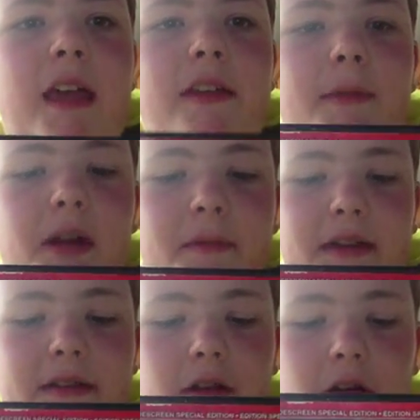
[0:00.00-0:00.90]
Spider-Man
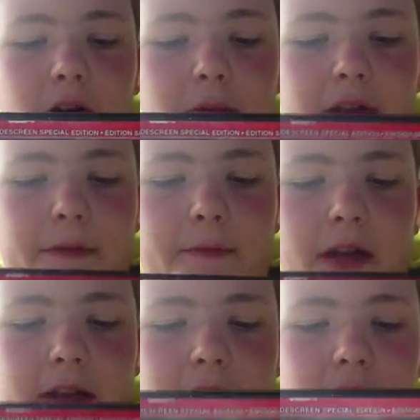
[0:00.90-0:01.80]
has to go all the way to
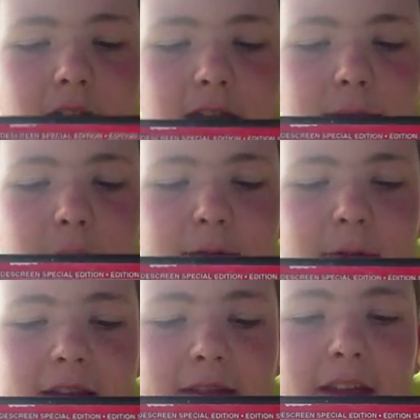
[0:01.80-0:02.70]
fight his best
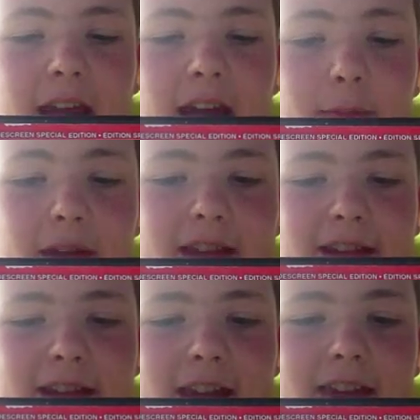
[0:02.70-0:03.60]
friend's dad,
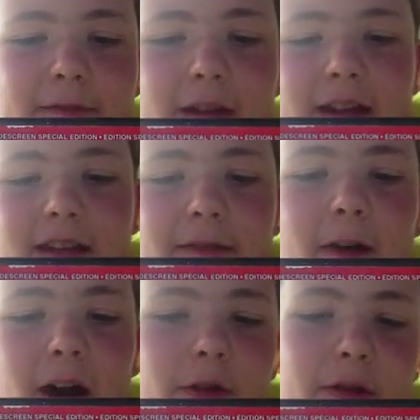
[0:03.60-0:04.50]
basically. He has to fight the
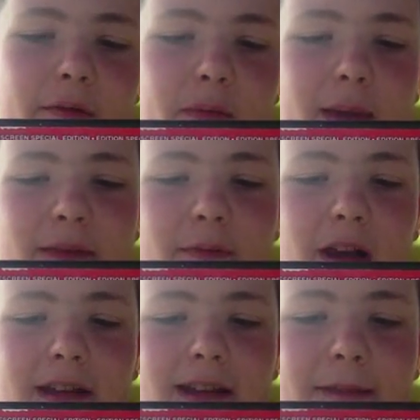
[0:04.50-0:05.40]
father of his best
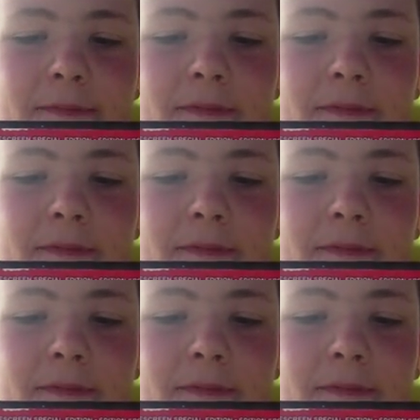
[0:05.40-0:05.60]
friend.